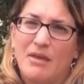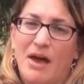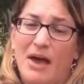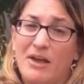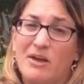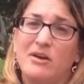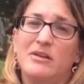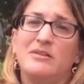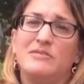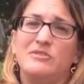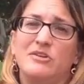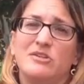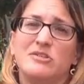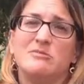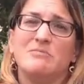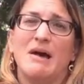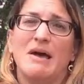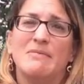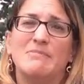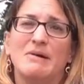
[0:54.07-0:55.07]
I could have used
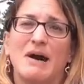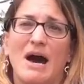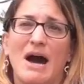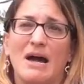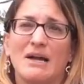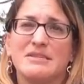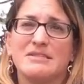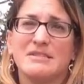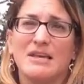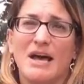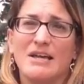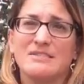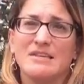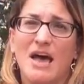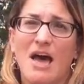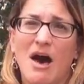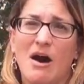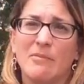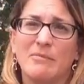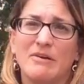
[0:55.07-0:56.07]
my box as
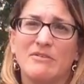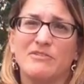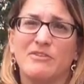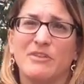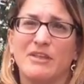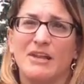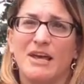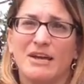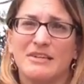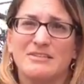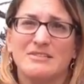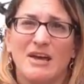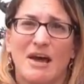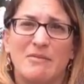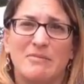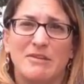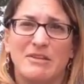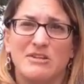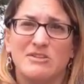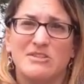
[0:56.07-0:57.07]
a helmet for the next
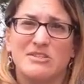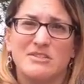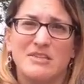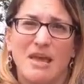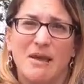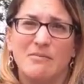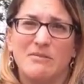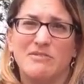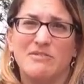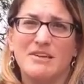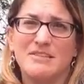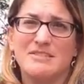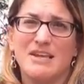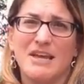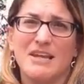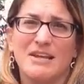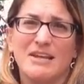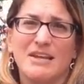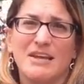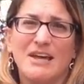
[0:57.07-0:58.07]
time the ninjas came to
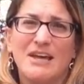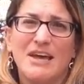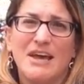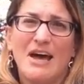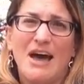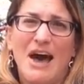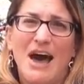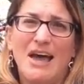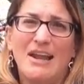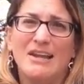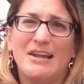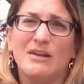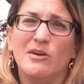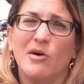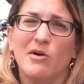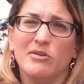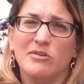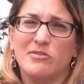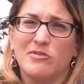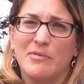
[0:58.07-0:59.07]
visit. I need
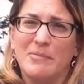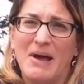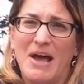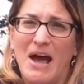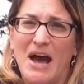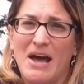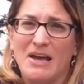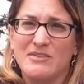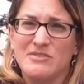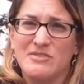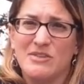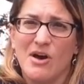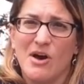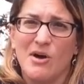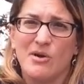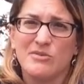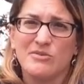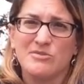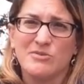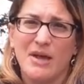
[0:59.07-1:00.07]
holes for my eyes
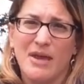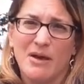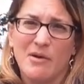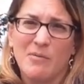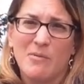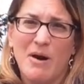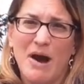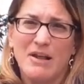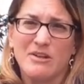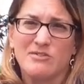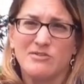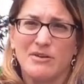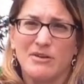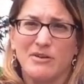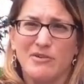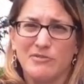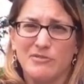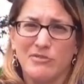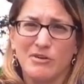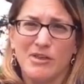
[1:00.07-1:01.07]
though, so I could watch
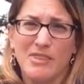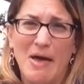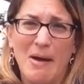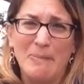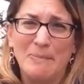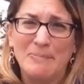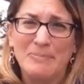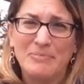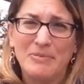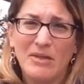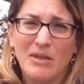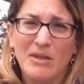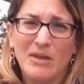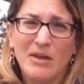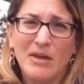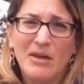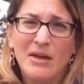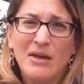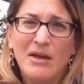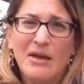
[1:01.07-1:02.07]
for them.
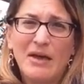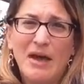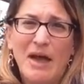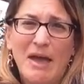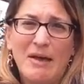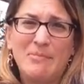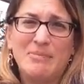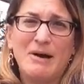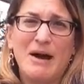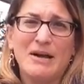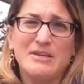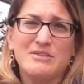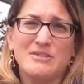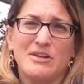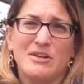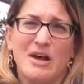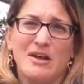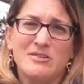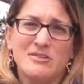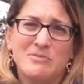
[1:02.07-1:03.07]
A box
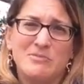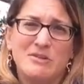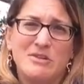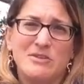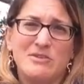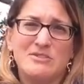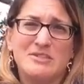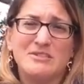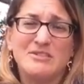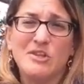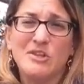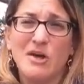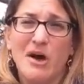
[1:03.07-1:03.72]
could also be used as a